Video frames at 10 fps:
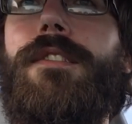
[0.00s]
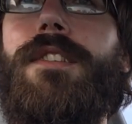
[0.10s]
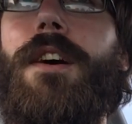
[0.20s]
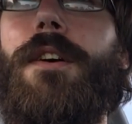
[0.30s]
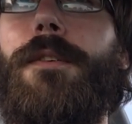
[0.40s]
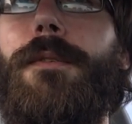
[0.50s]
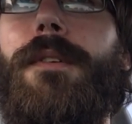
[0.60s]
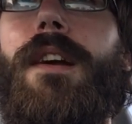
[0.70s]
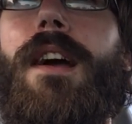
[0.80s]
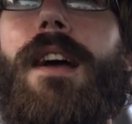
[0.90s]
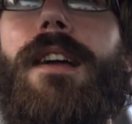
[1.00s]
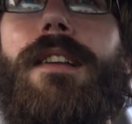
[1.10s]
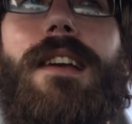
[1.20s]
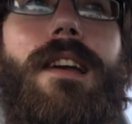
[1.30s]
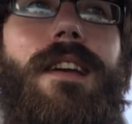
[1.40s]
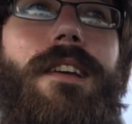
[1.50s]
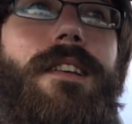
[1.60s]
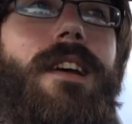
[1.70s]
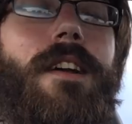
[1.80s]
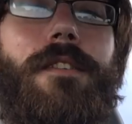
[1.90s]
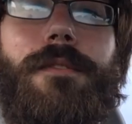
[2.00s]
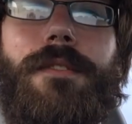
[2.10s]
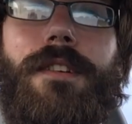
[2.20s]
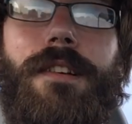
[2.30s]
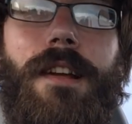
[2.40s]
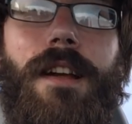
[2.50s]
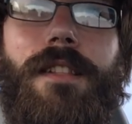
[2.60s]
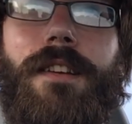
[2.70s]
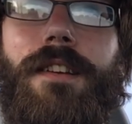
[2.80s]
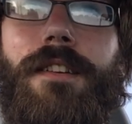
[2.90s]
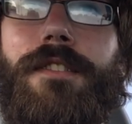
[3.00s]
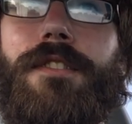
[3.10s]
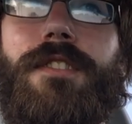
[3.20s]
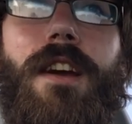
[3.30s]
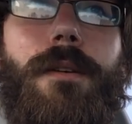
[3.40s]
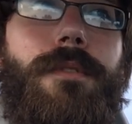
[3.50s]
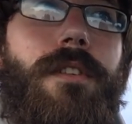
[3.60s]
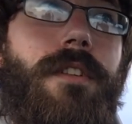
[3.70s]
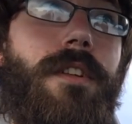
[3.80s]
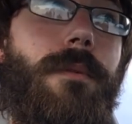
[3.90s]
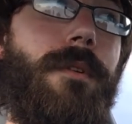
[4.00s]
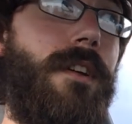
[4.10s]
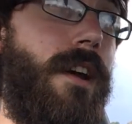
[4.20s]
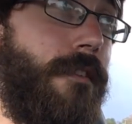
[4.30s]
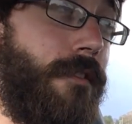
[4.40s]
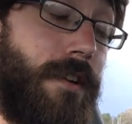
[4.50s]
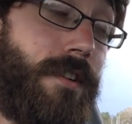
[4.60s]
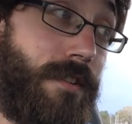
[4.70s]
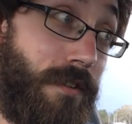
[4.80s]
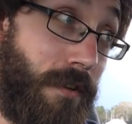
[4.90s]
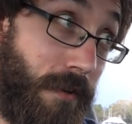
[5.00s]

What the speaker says: So I think you just got to put a little bit of effort in to